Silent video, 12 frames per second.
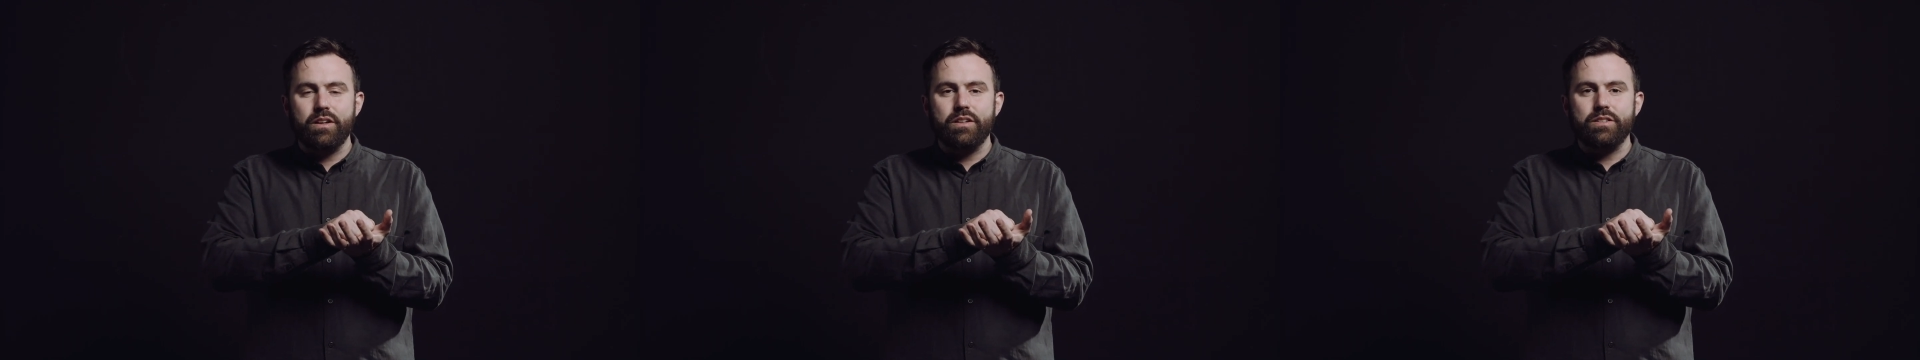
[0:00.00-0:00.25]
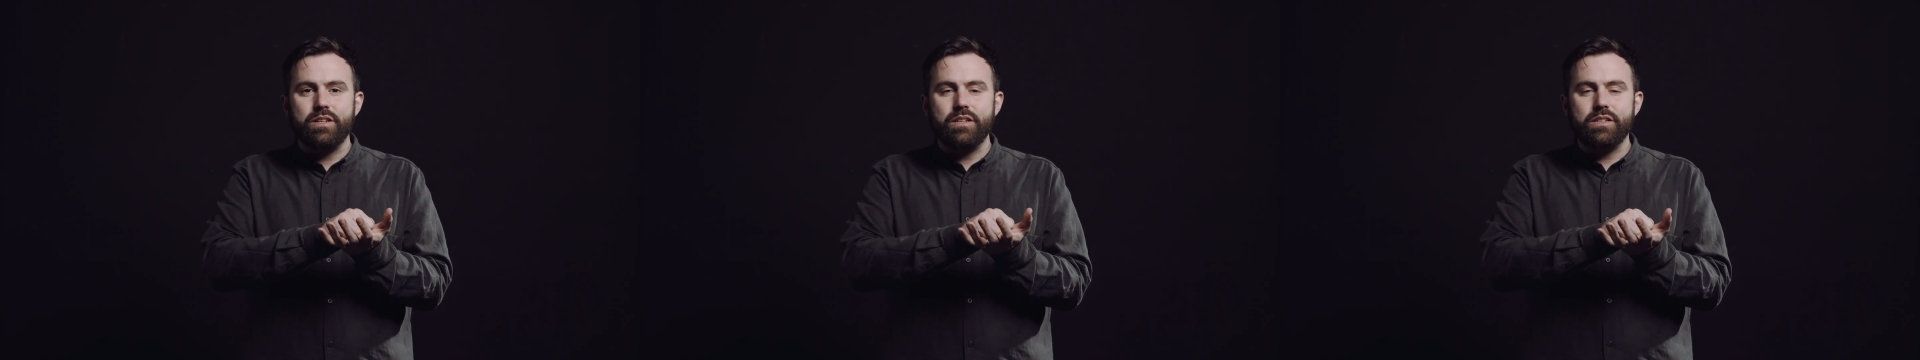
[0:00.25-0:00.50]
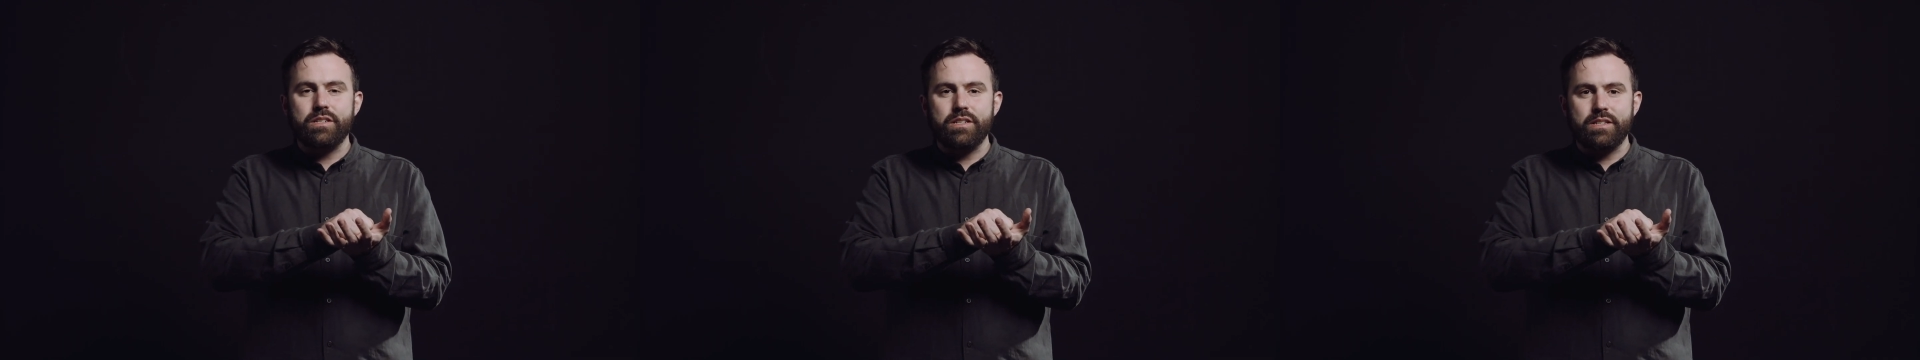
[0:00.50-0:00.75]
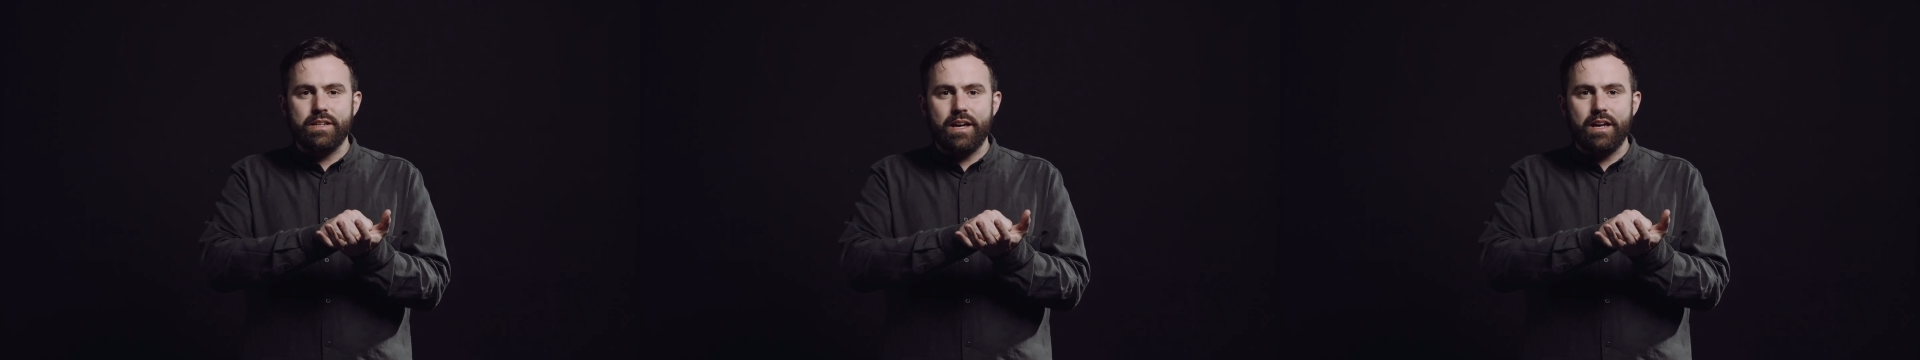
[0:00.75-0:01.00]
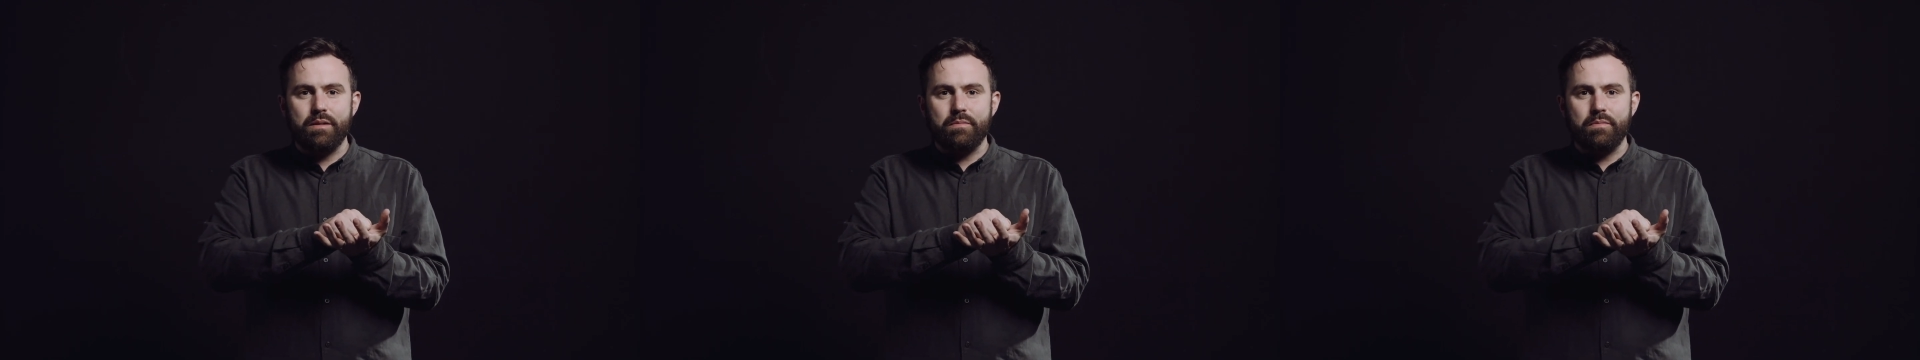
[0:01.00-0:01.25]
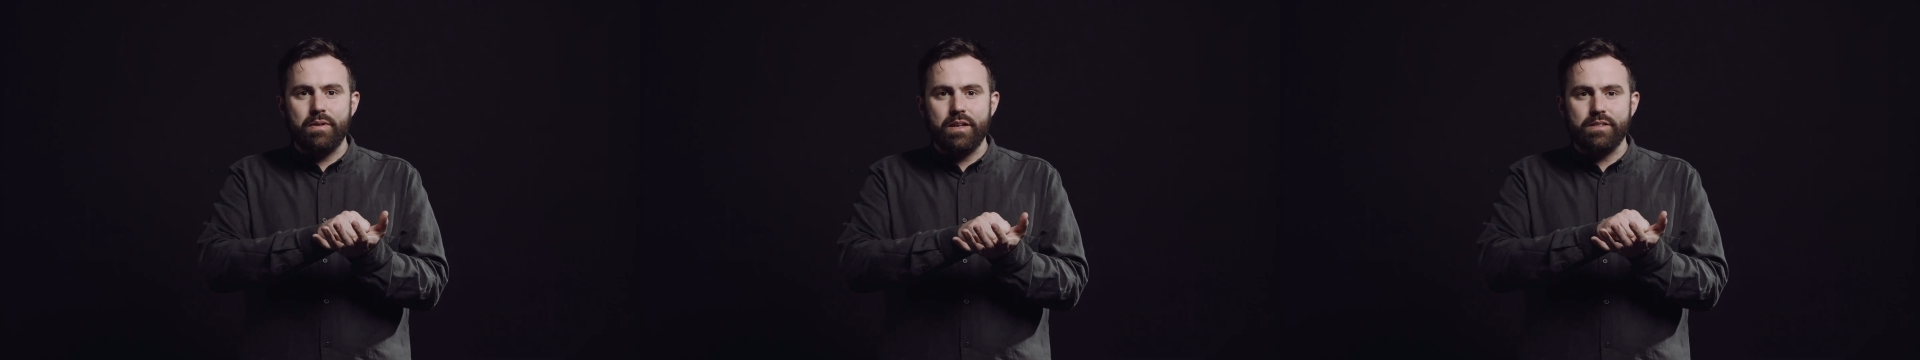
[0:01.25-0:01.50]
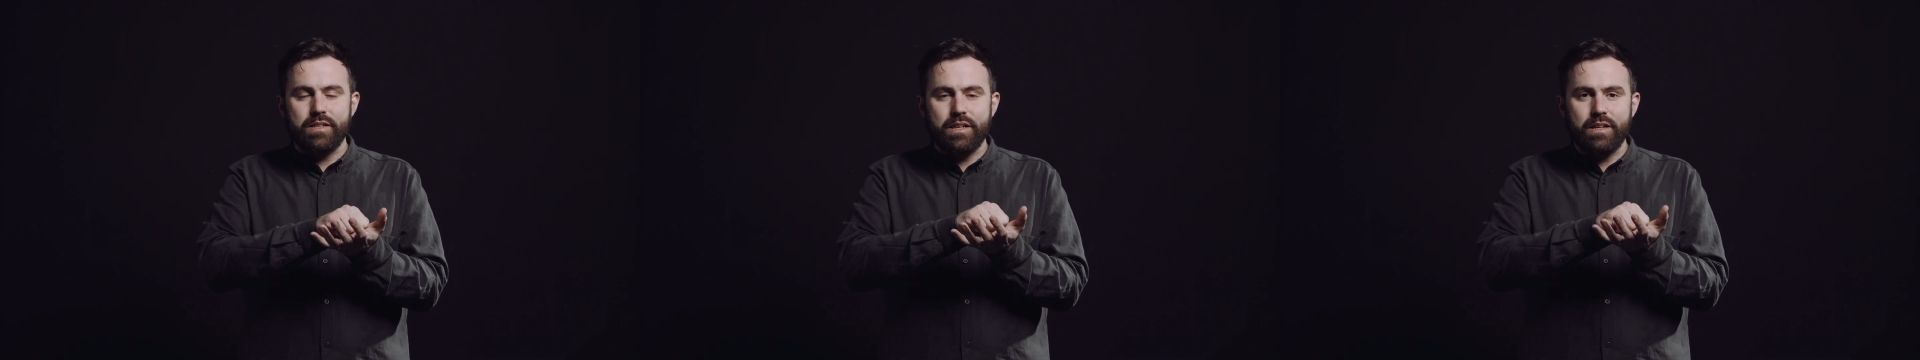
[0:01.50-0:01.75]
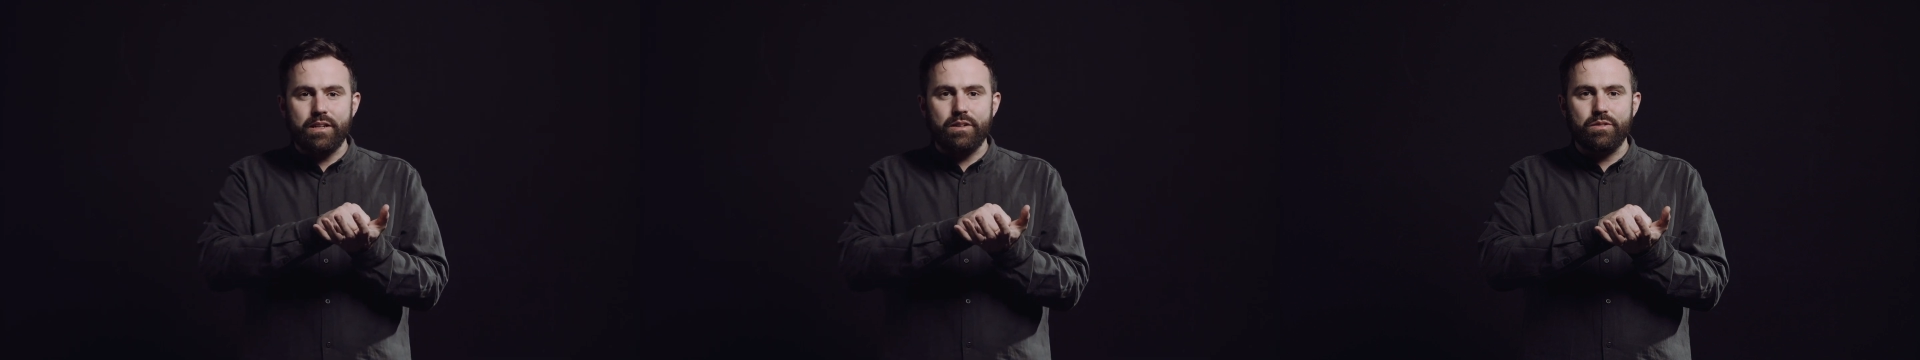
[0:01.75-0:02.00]
Jesus' name is
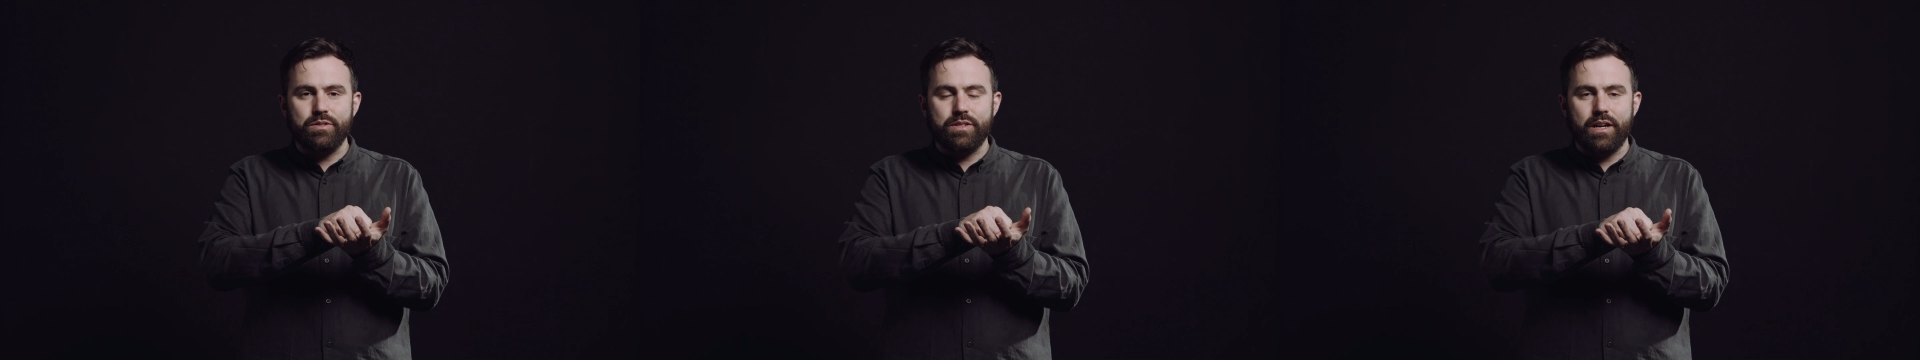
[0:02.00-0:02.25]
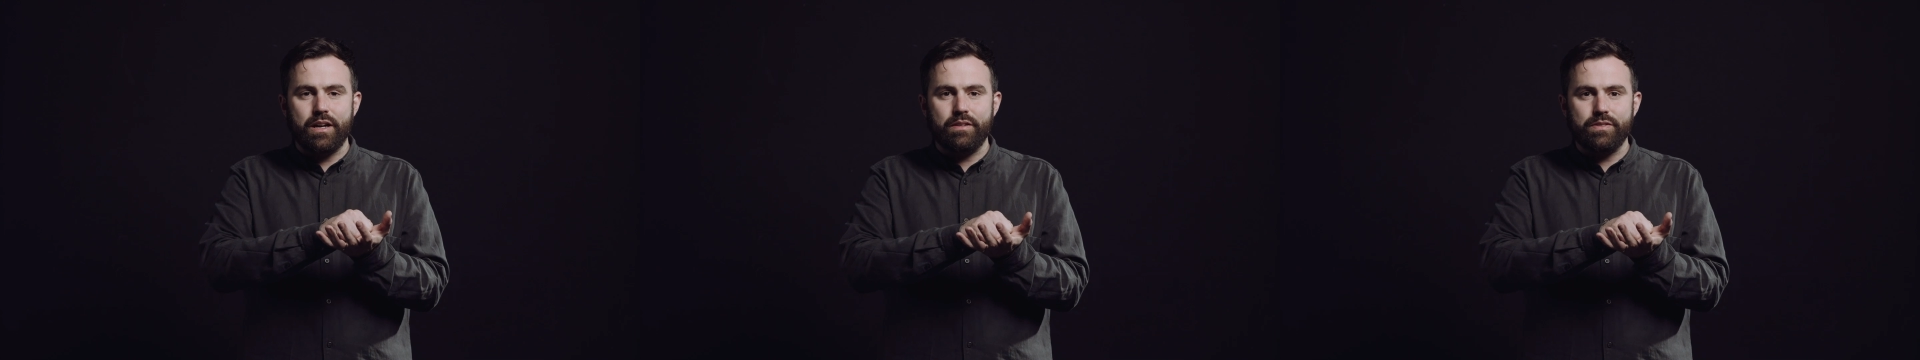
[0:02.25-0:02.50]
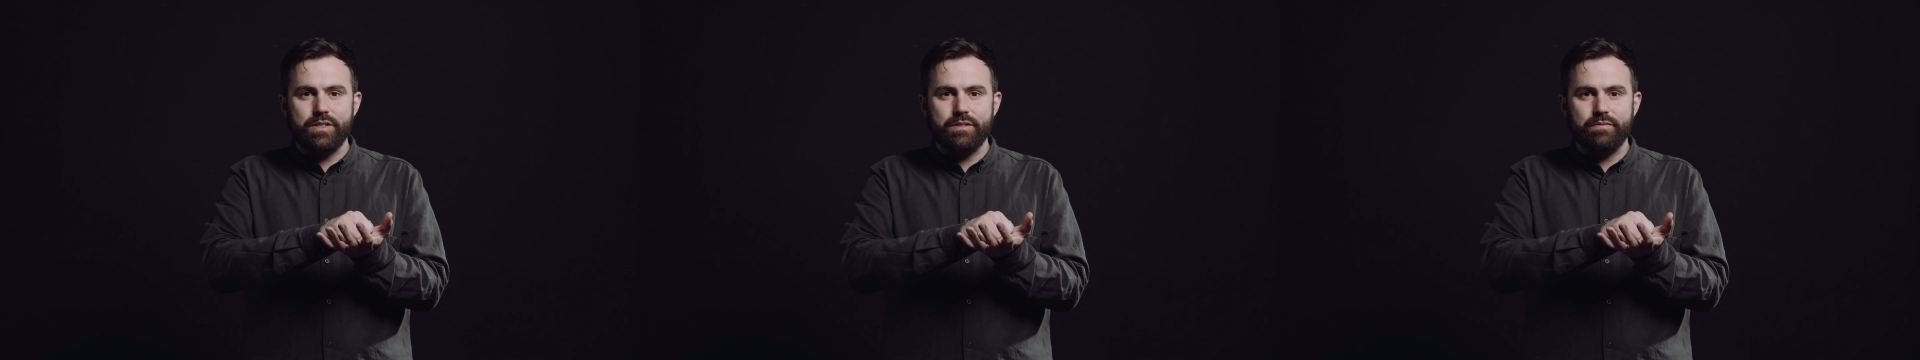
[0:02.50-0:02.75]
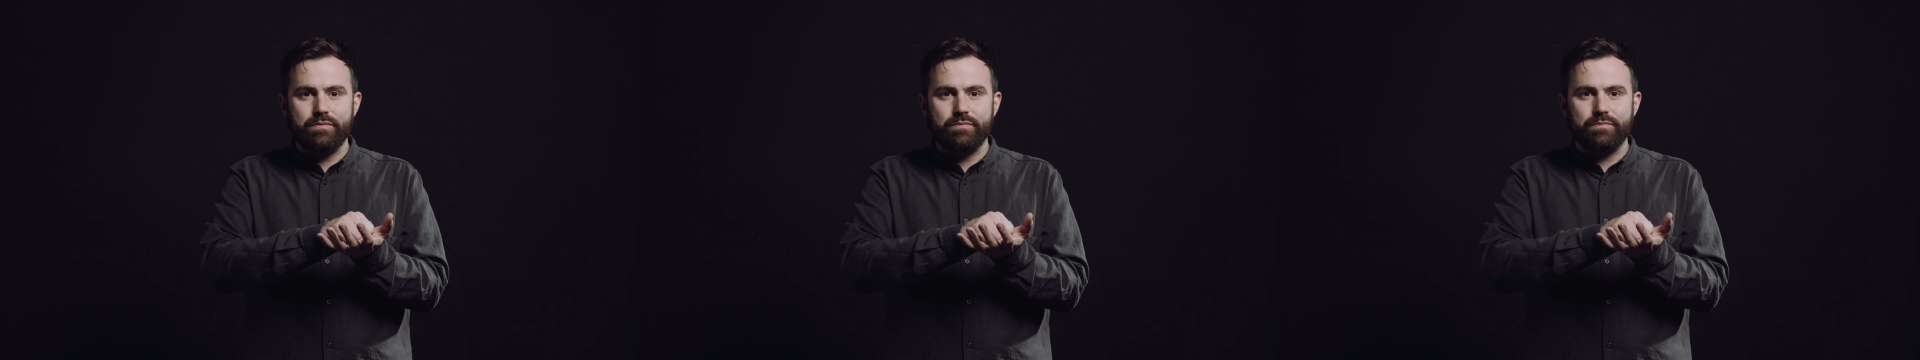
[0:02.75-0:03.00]
he who saves.